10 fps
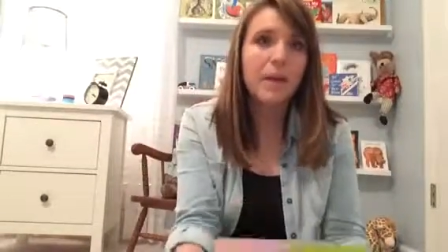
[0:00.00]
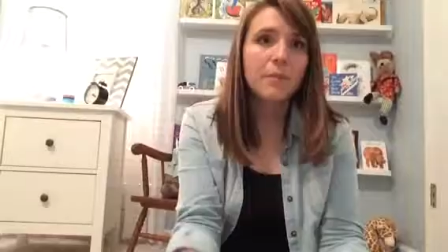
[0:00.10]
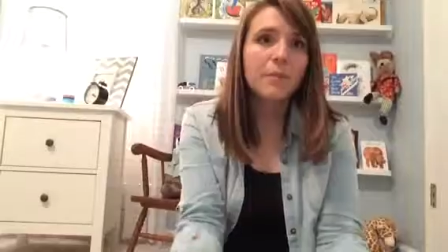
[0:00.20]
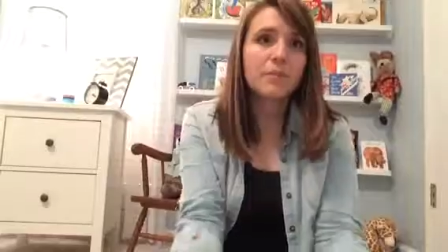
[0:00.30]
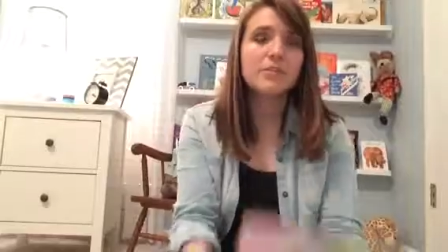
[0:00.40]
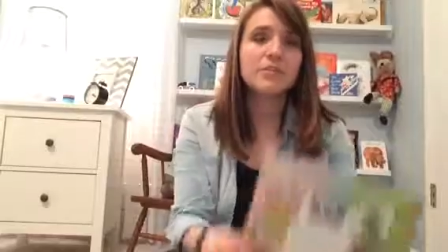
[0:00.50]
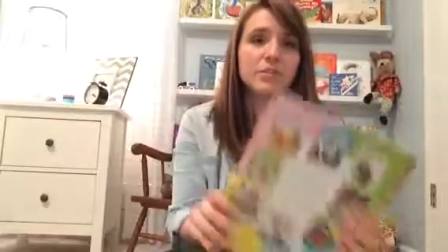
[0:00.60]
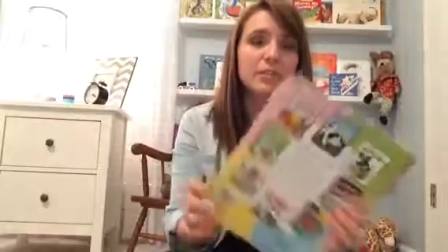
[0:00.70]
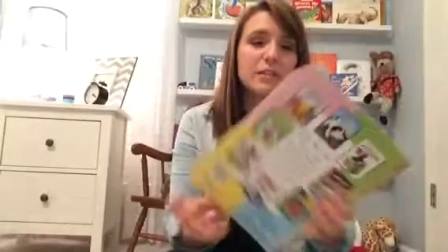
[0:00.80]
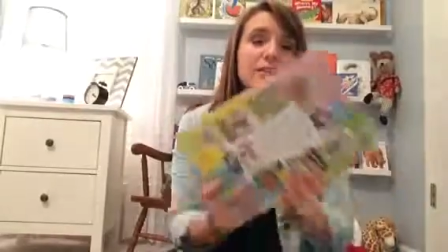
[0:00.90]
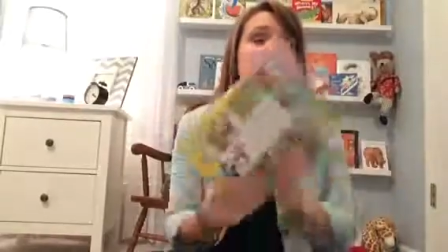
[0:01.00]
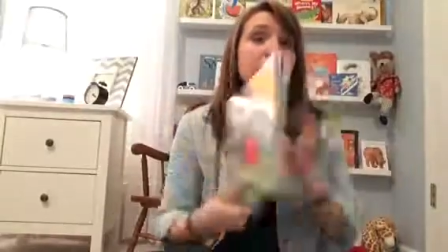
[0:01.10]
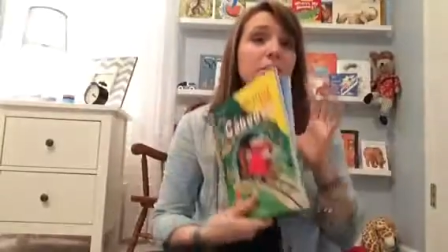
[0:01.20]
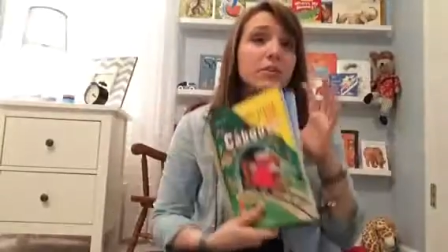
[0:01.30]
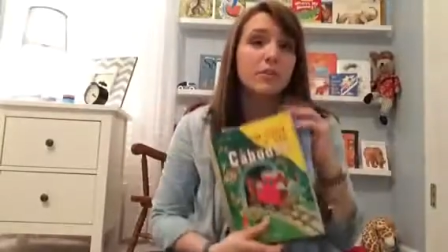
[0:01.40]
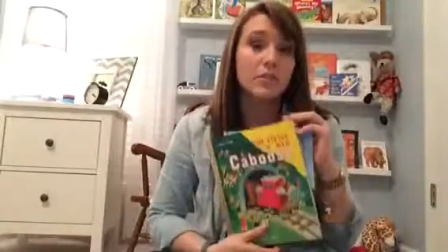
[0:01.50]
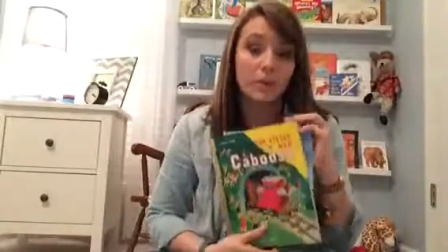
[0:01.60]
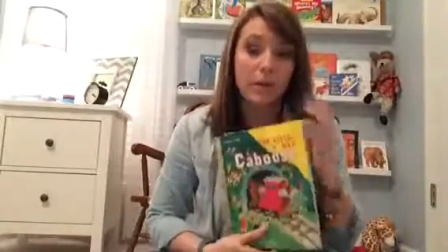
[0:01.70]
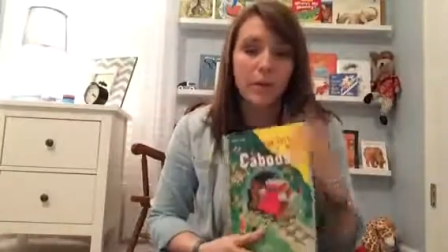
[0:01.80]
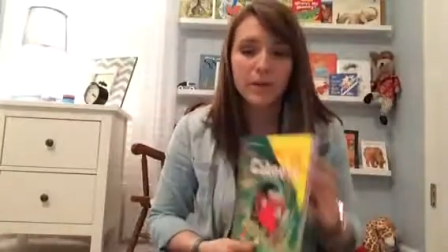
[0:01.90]
But this is another
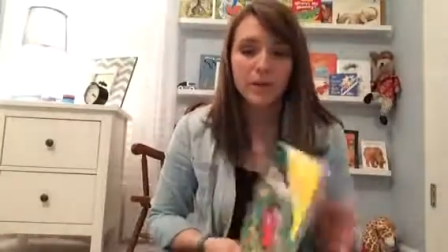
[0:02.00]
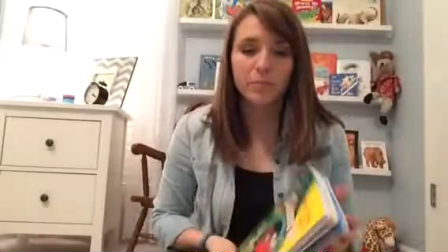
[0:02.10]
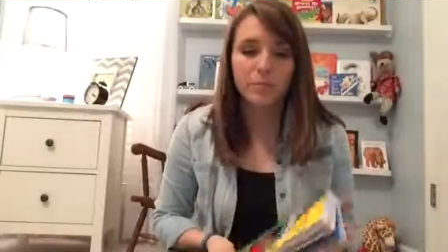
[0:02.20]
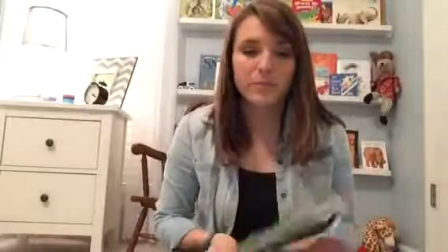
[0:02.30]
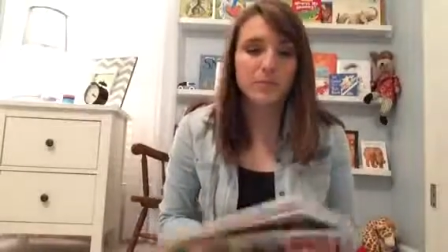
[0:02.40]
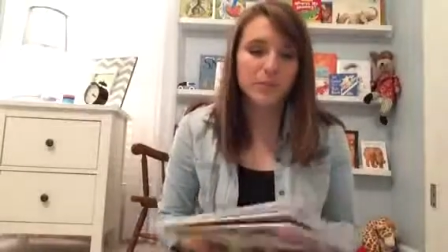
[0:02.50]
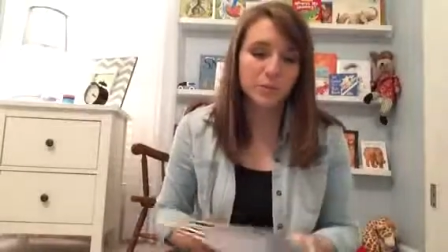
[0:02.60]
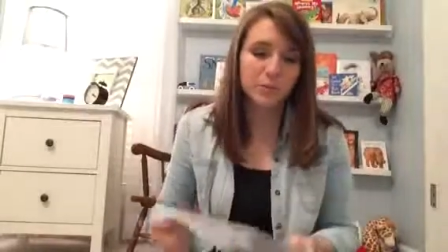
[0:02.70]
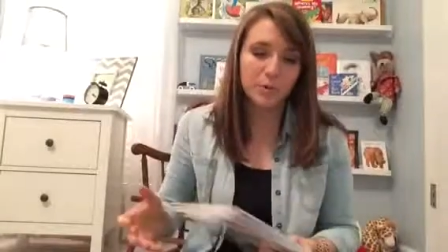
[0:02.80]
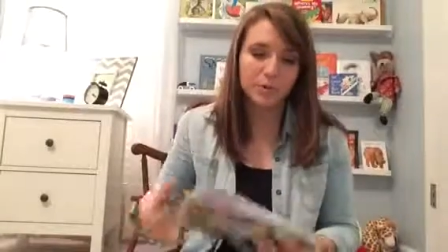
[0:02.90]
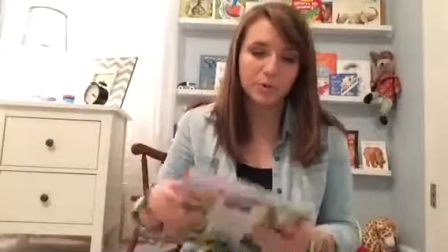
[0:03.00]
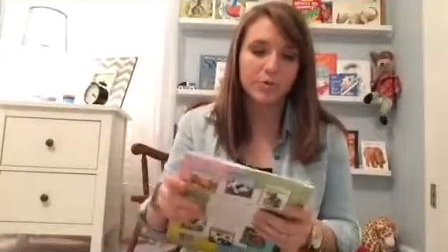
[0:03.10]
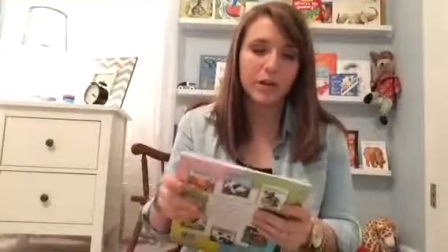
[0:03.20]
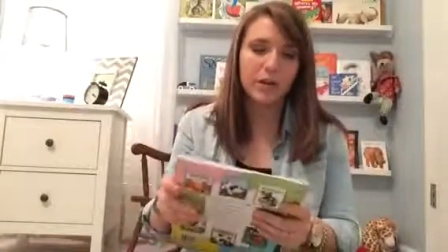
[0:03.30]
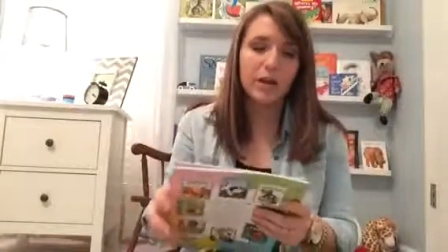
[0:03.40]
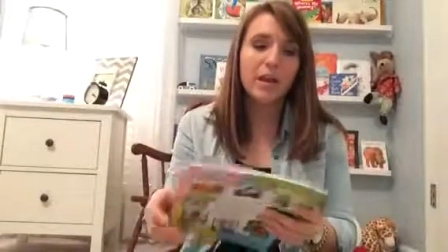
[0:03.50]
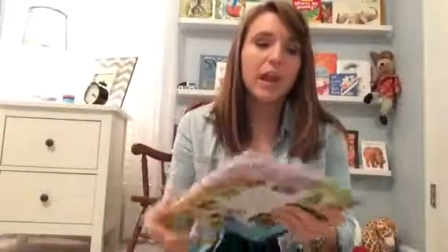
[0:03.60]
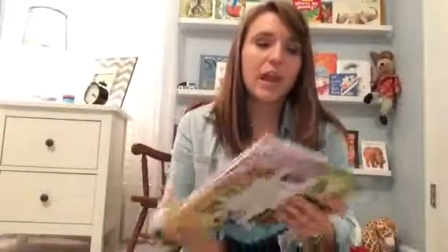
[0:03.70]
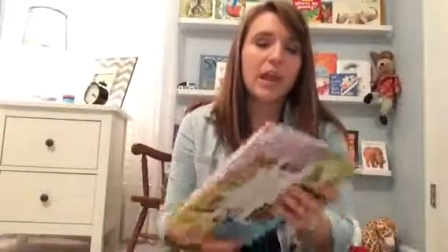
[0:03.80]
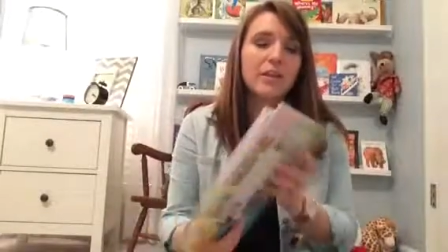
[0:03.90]
great way to get books, is to do Books Are Fun.
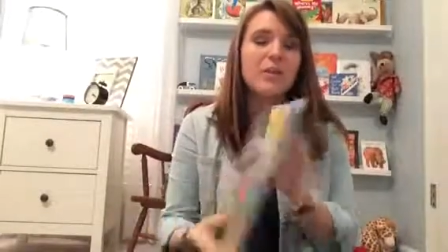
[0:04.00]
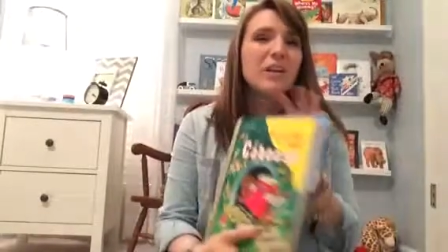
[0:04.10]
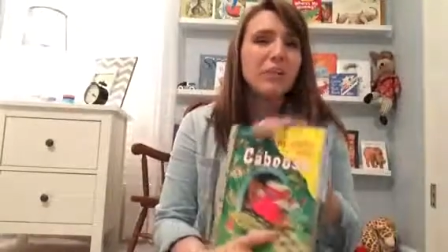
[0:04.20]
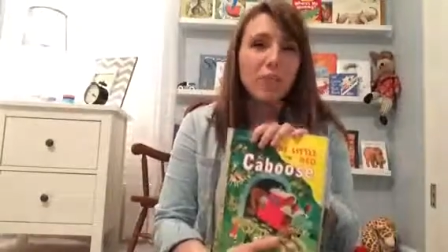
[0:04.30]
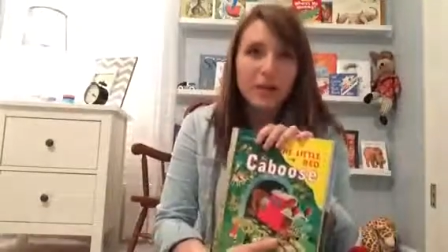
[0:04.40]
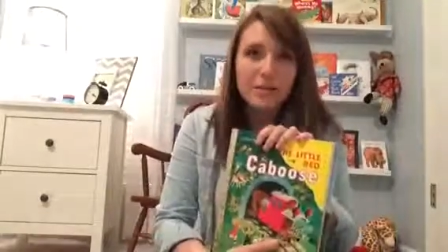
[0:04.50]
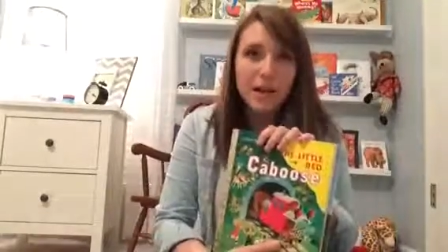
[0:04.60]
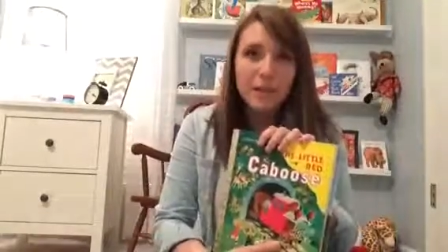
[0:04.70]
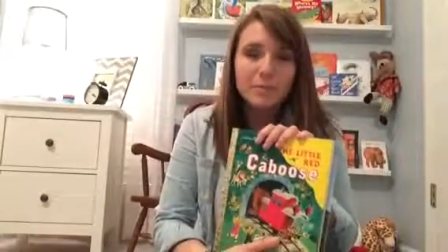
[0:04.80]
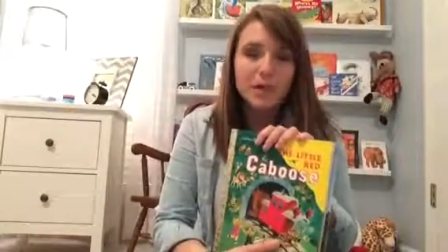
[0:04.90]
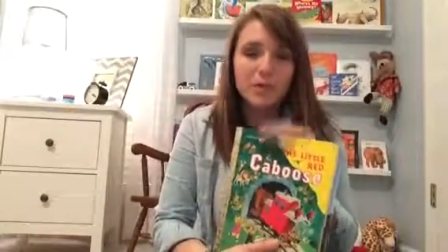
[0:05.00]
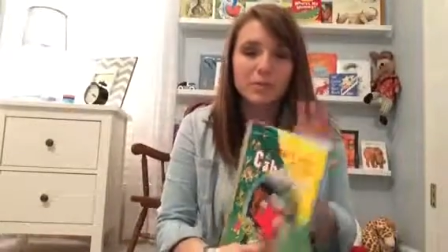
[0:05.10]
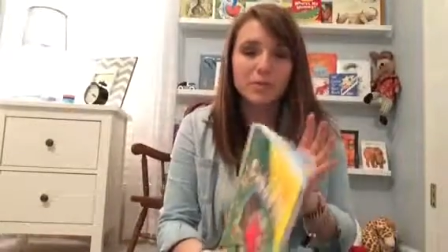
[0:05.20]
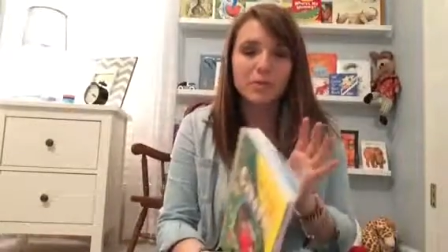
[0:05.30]
And you can, a lot of times, honestly,